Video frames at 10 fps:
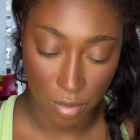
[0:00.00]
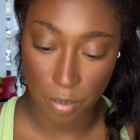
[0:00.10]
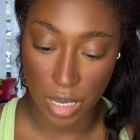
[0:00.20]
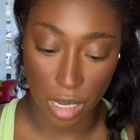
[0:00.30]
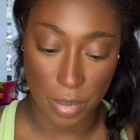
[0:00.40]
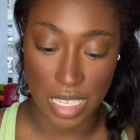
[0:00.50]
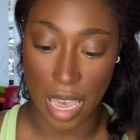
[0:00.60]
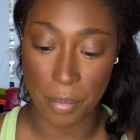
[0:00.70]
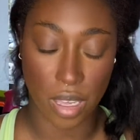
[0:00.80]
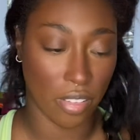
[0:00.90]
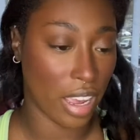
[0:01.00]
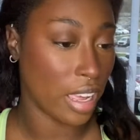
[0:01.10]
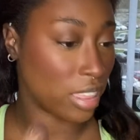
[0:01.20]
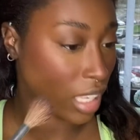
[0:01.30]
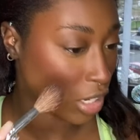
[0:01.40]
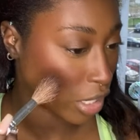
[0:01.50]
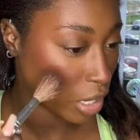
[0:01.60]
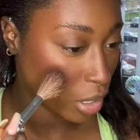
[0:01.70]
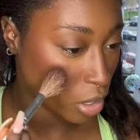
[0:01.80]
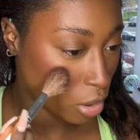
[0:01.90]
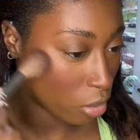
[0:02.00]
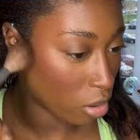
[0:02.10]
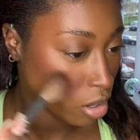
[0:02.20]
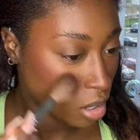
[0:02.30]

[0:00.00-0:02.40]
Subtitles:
Pick it up and tap, all right? And then you're going to go